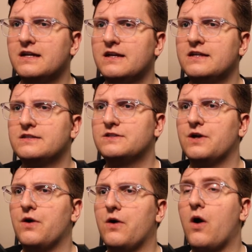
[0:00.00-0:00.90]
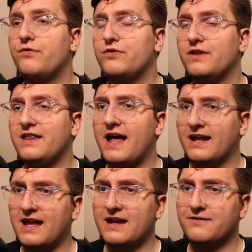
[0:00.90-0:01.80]
So hopefully
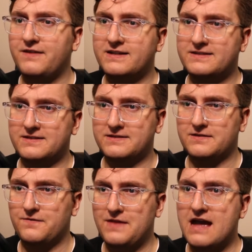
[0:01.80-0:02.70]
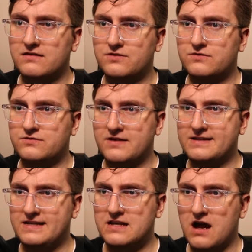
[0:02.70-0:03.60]
that kind of fixes that
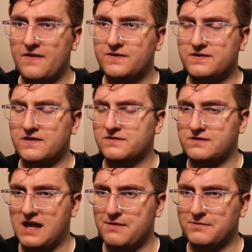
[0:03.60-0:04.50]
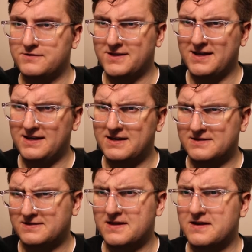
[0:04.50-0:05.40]
crazy nonsense of damage that he
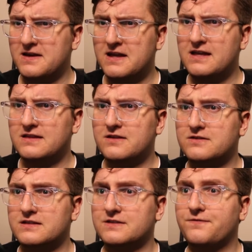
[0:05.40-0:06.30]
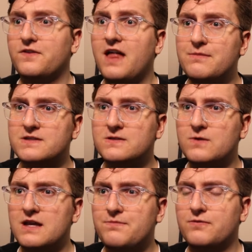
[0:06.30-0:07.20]
does there. Then there's this Flame
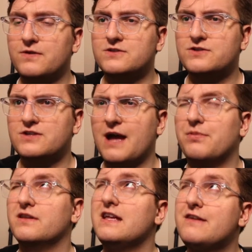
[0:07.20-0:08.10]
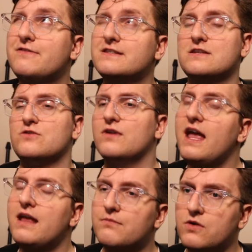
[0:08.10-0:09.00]
Sweep, which I believe is his
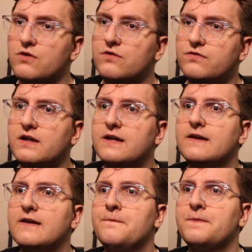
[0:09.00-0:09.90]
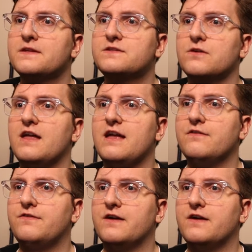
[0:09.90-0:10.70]
Unite move. So they've